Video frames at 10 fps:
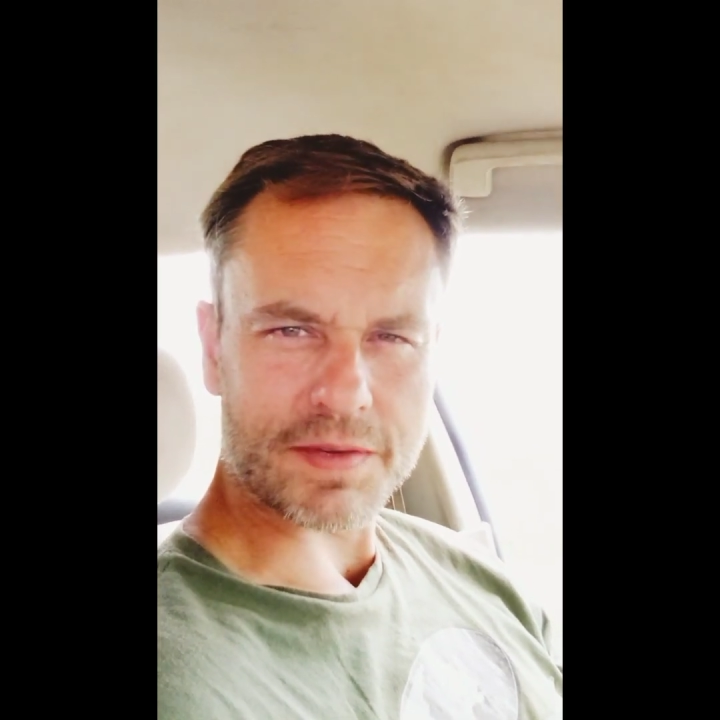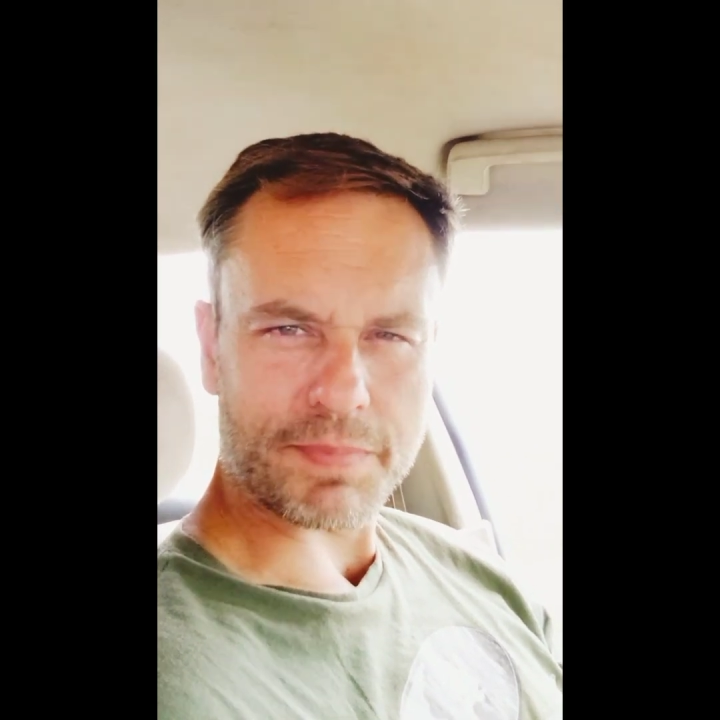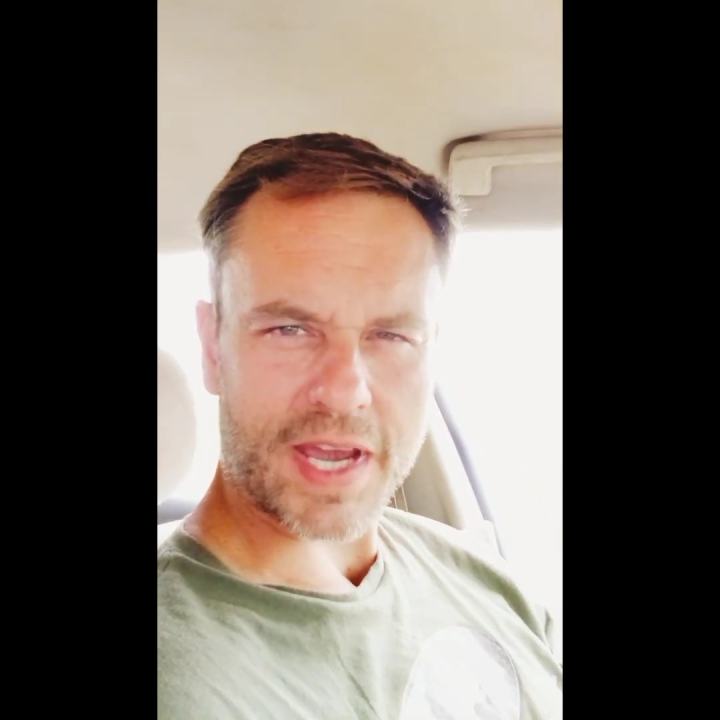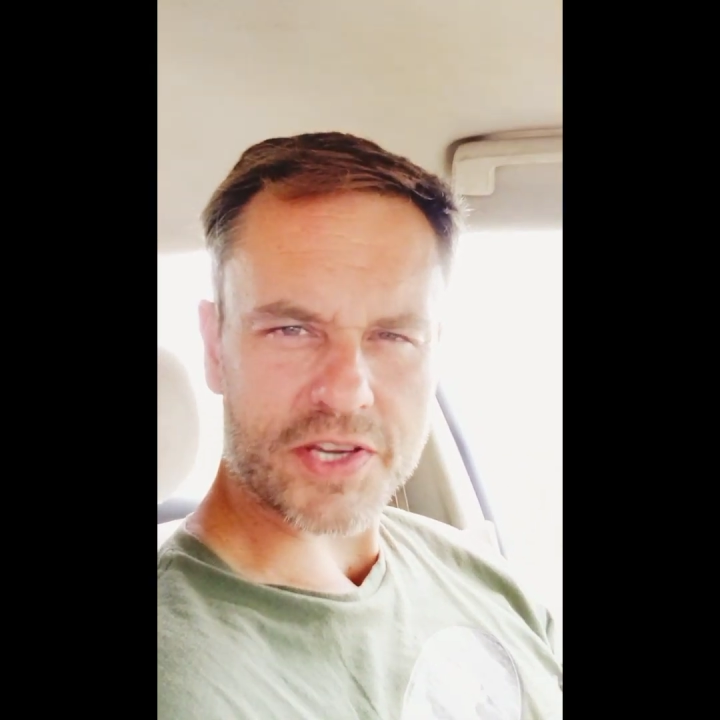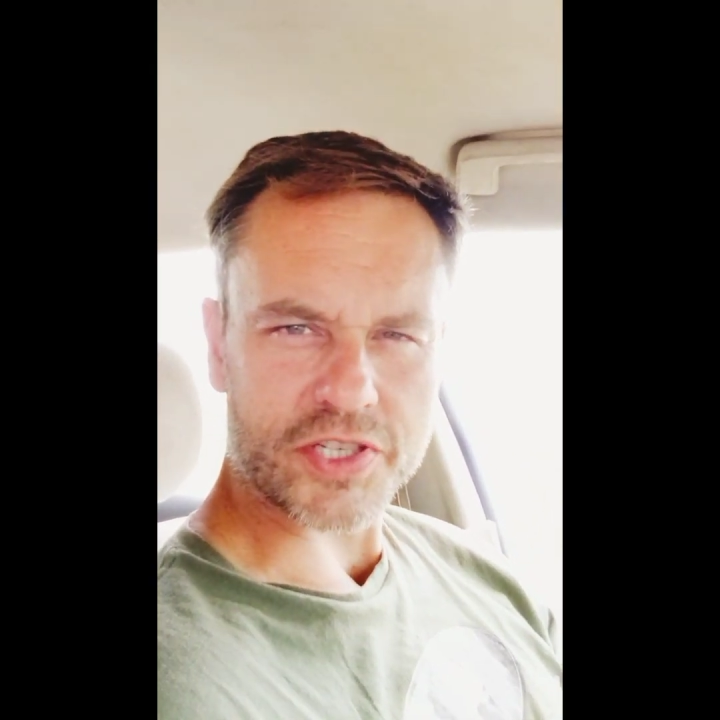
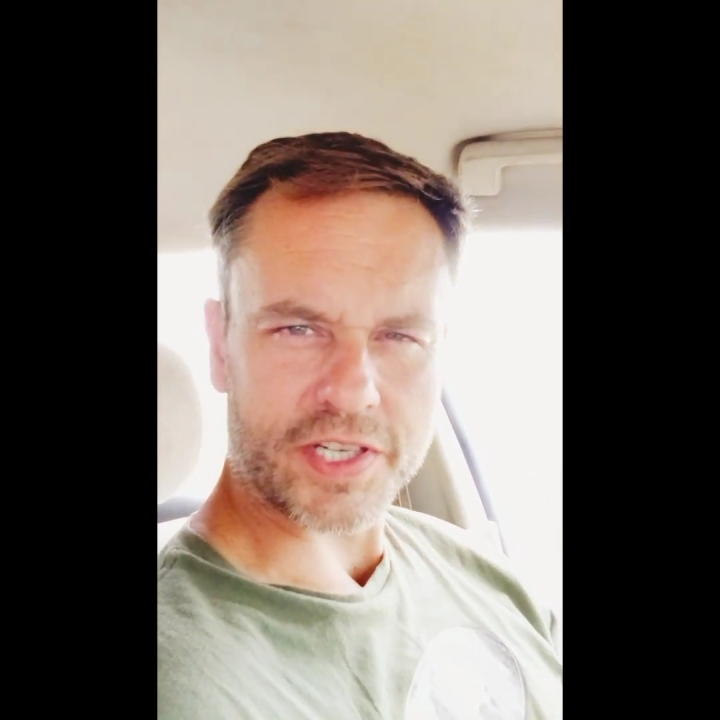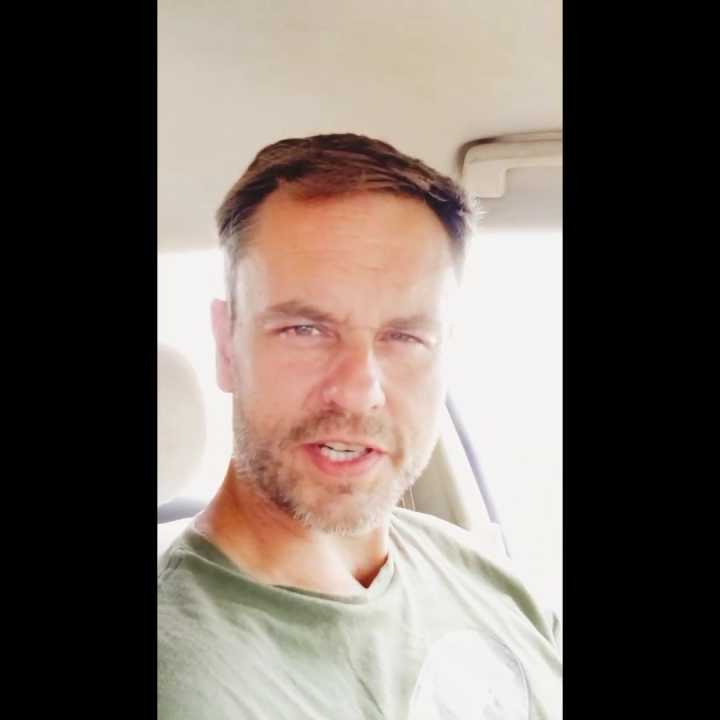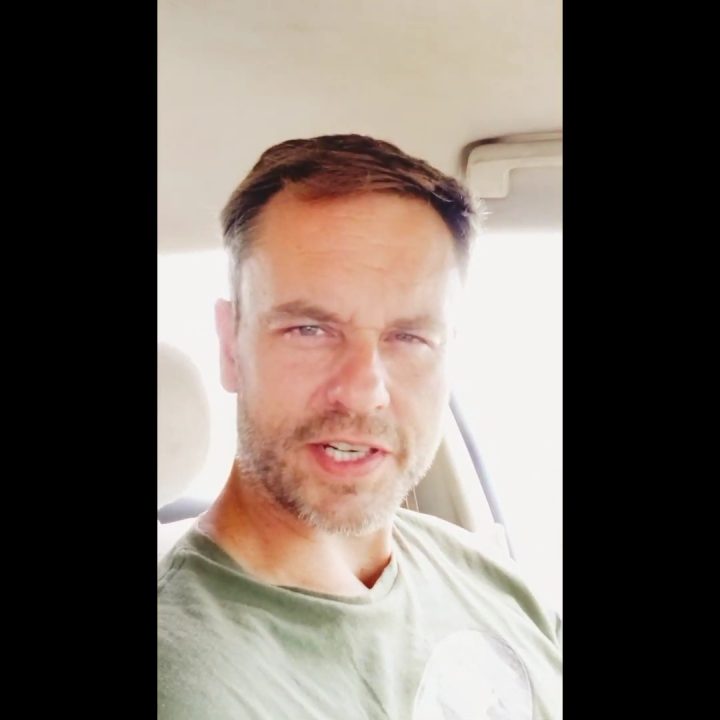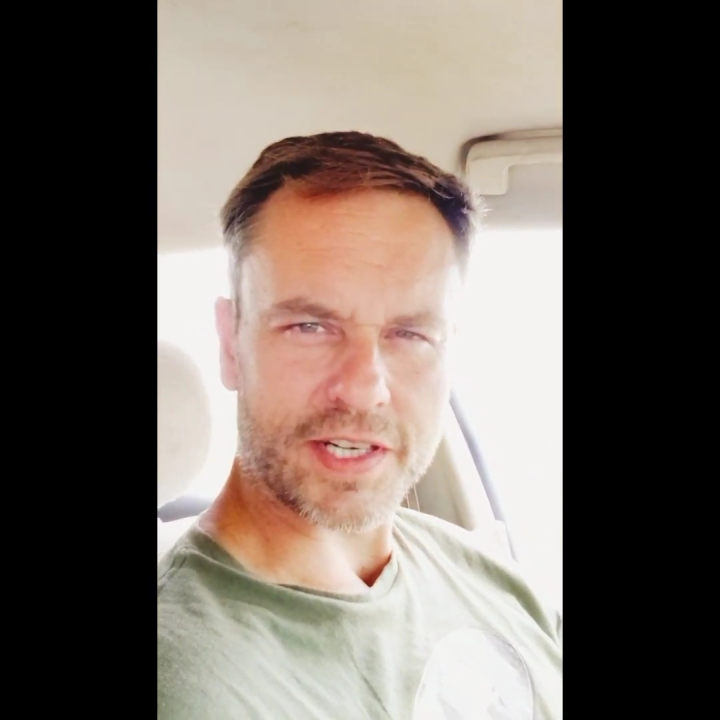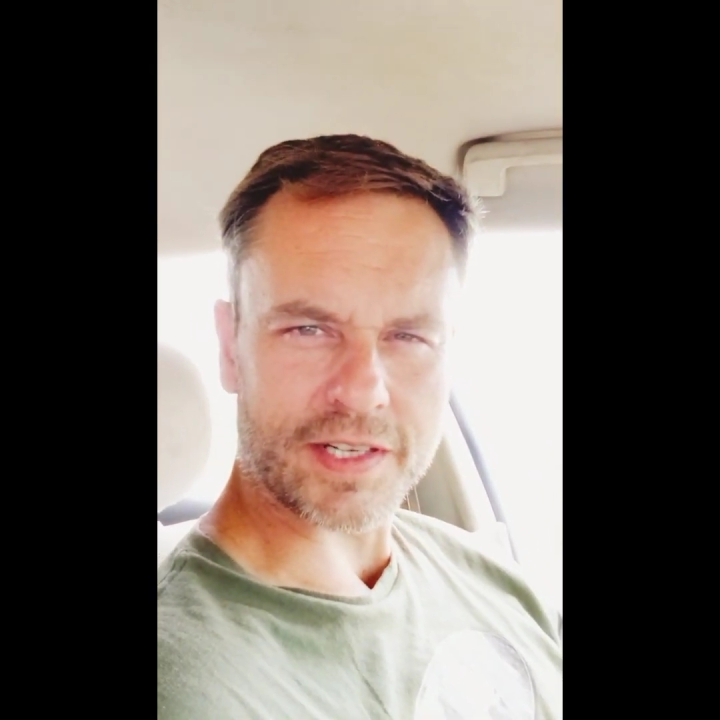past
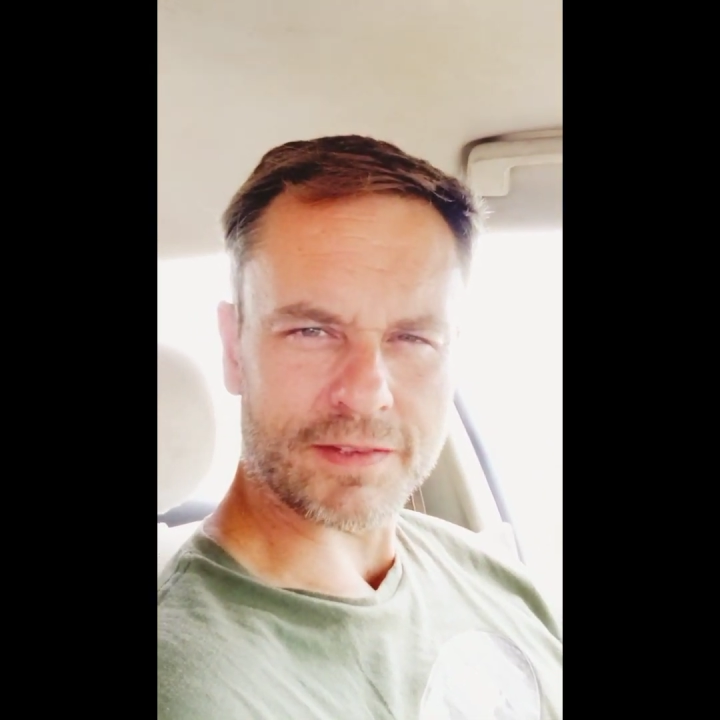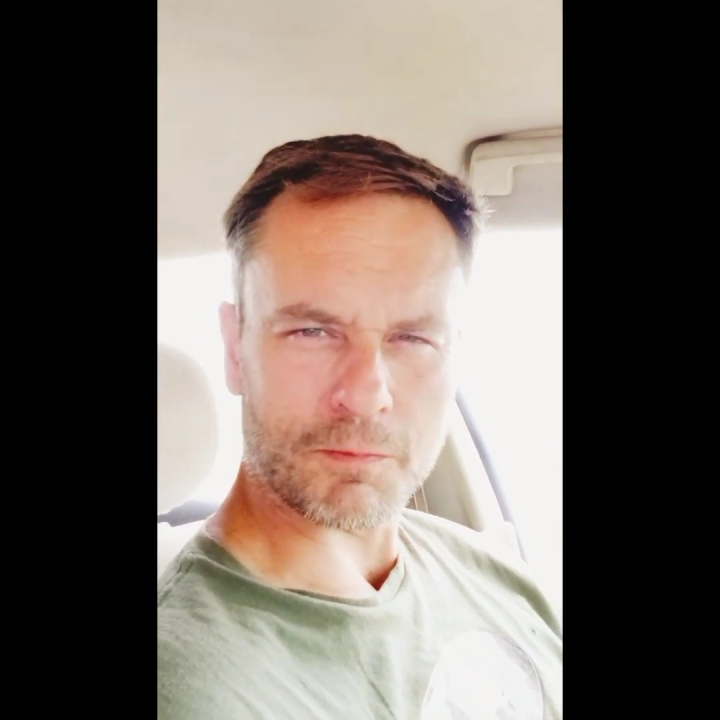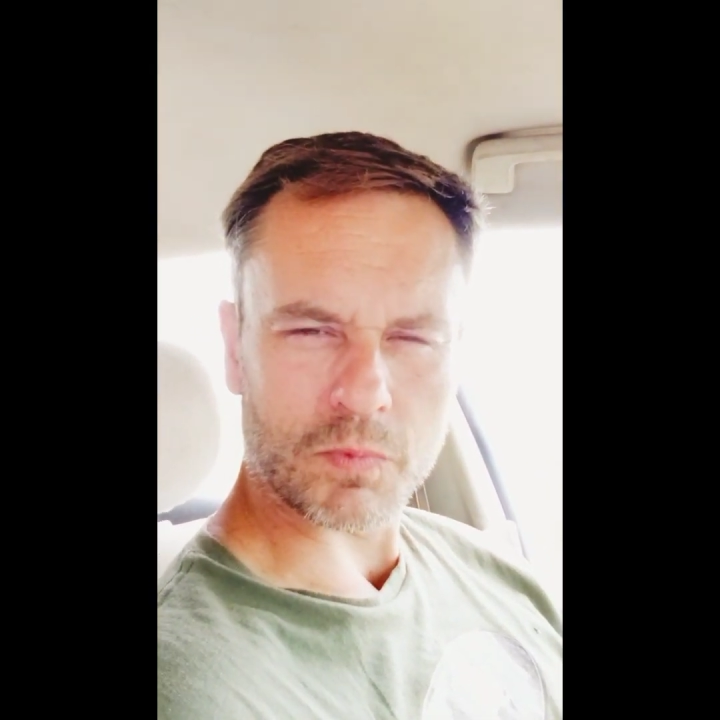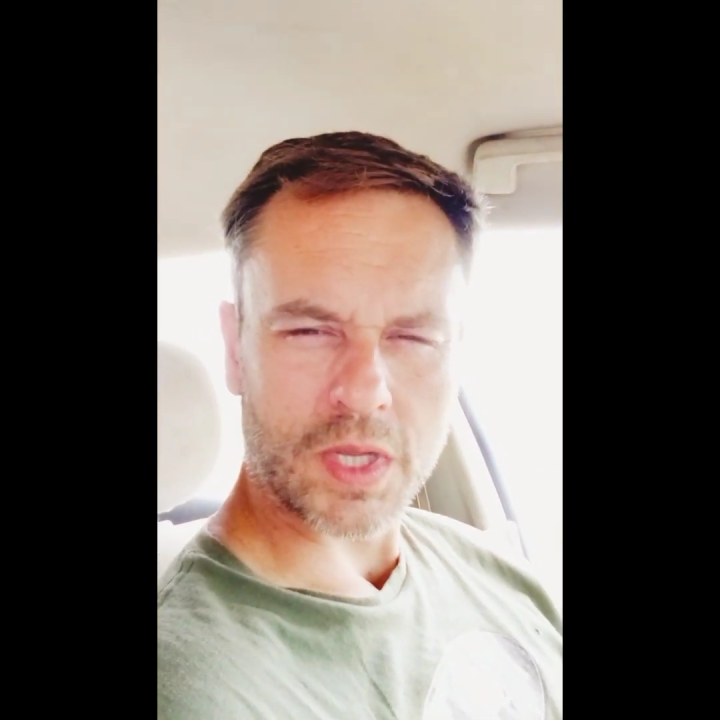year and